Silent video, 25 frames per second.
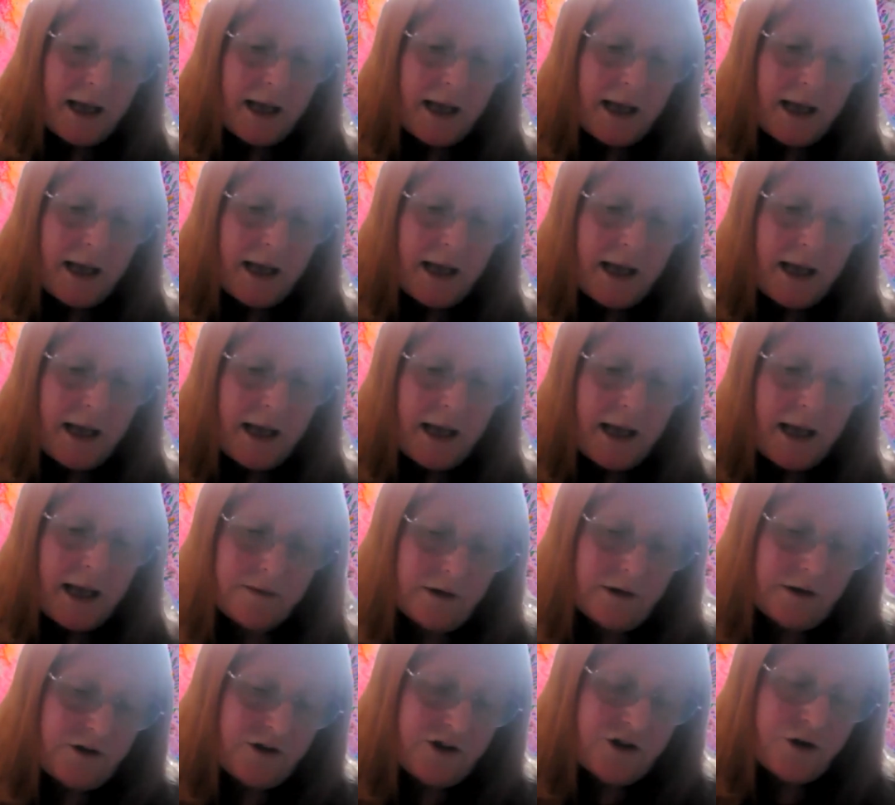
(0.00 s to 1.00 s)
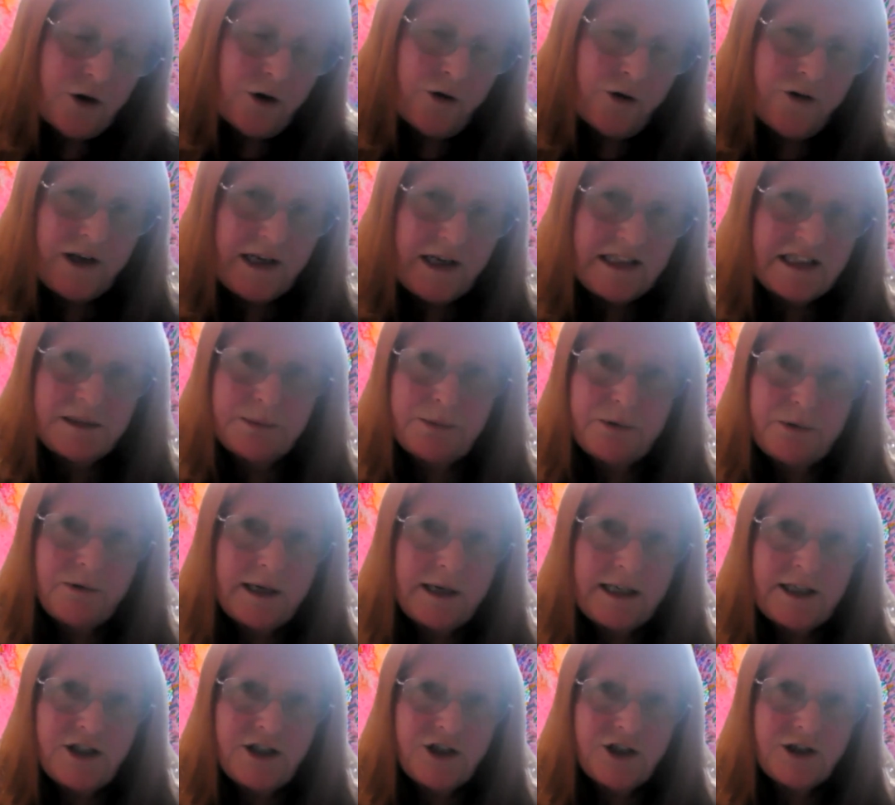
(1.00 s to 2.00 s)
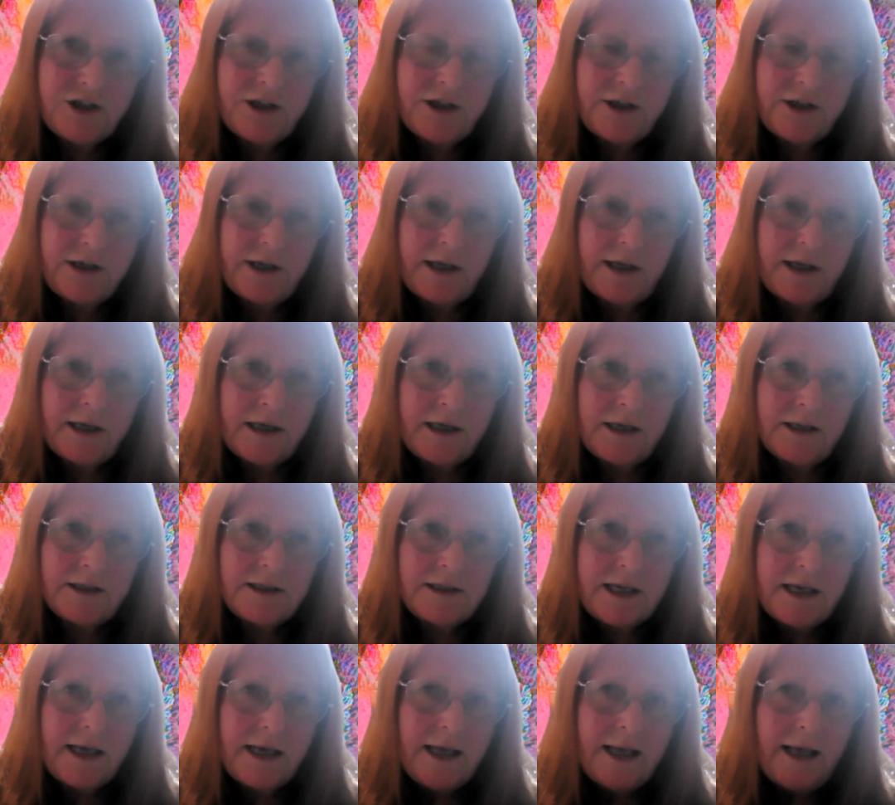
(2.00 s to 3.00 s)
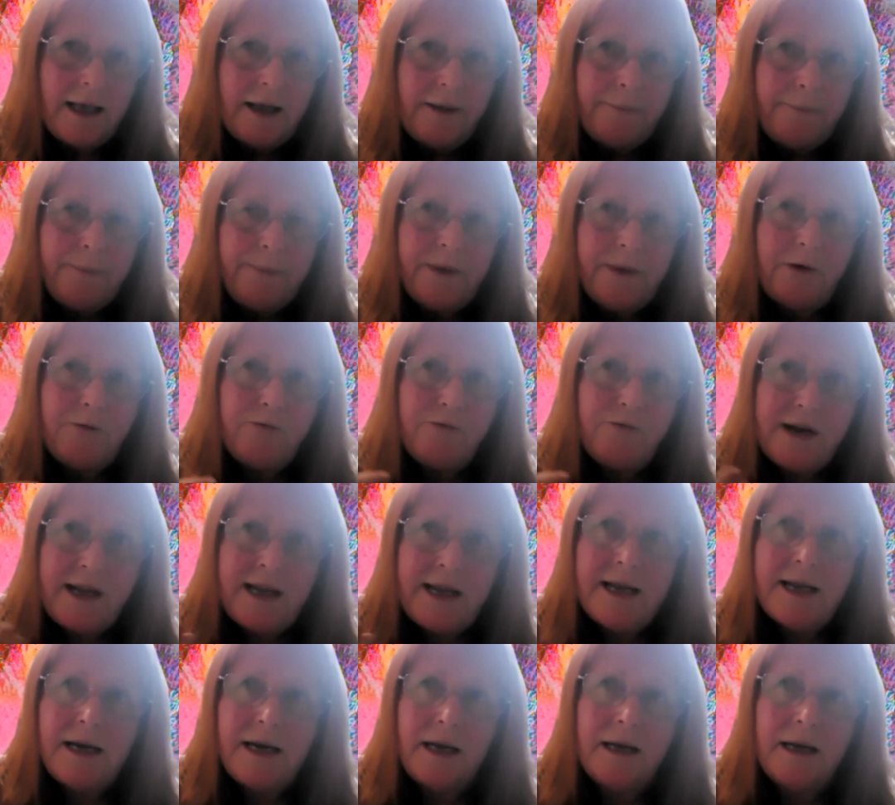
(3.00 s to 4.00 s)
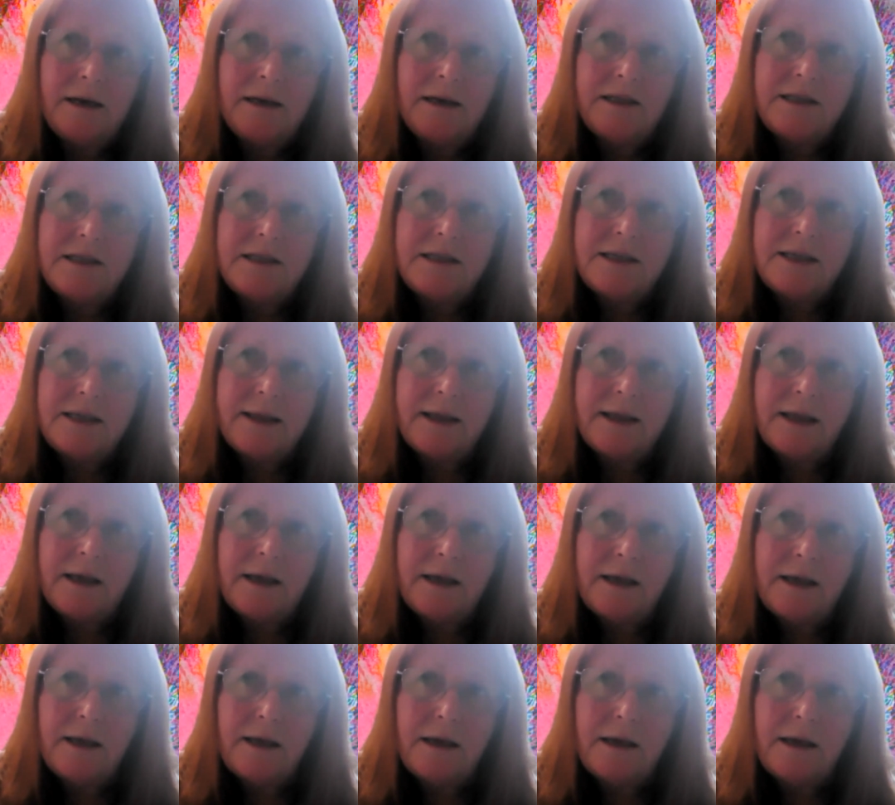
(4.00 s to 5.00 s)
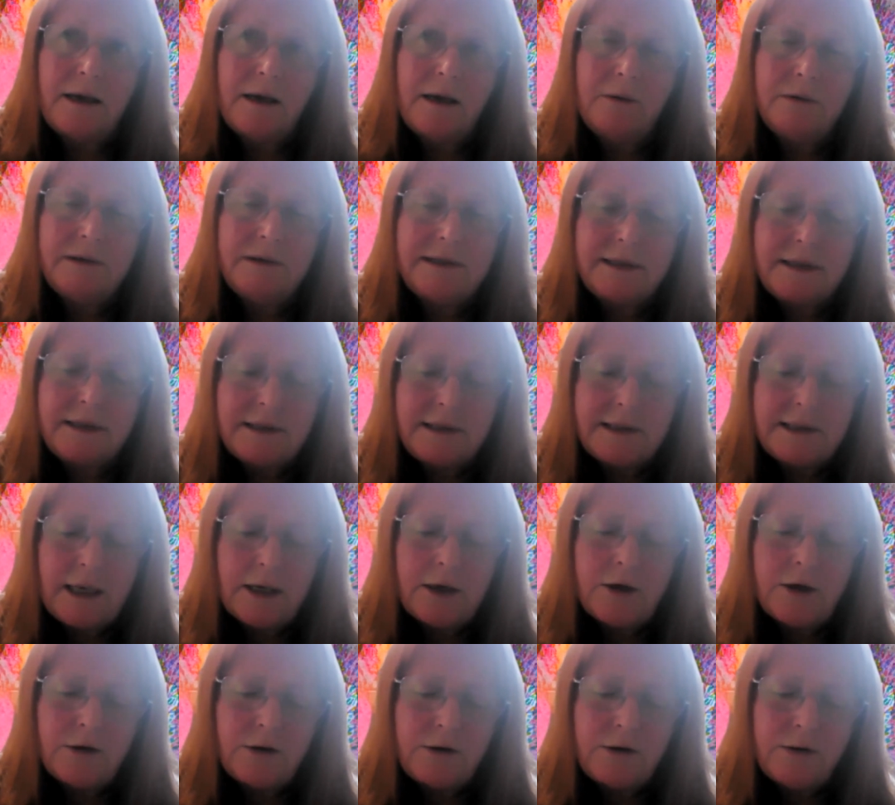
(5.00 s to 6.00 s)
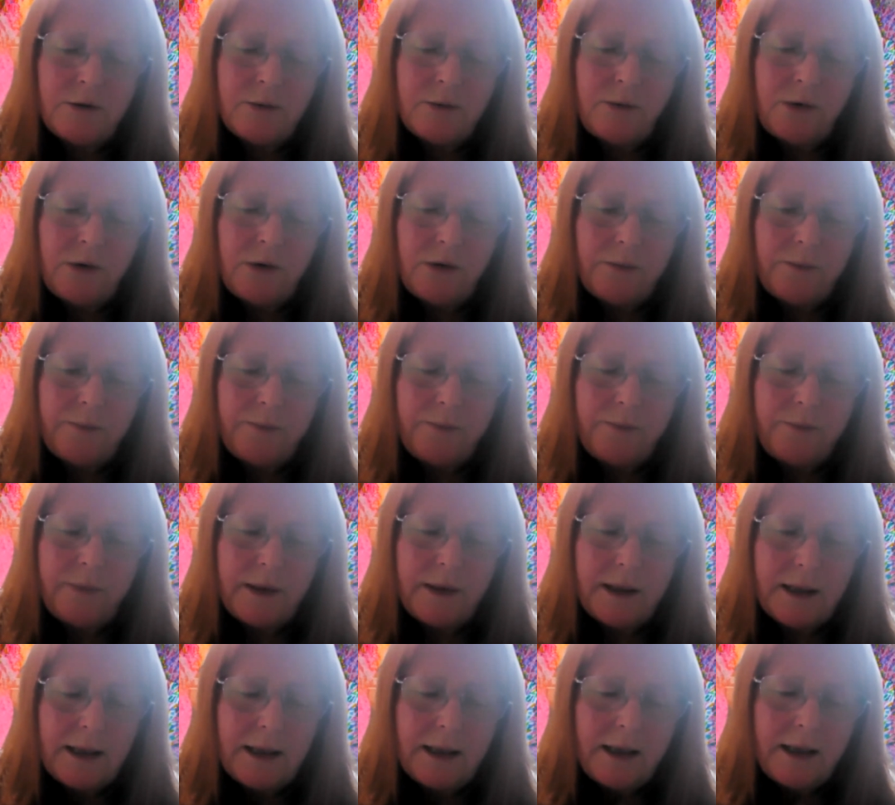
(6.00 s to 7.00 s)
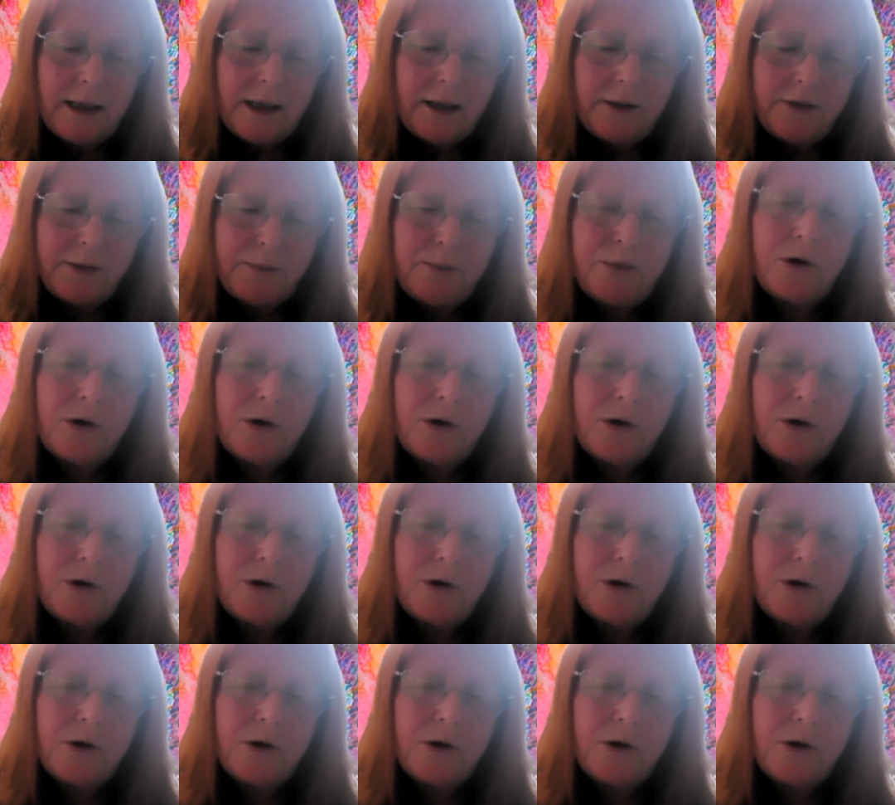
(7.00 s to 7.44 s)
And then I just got the inspiration and realized that I was the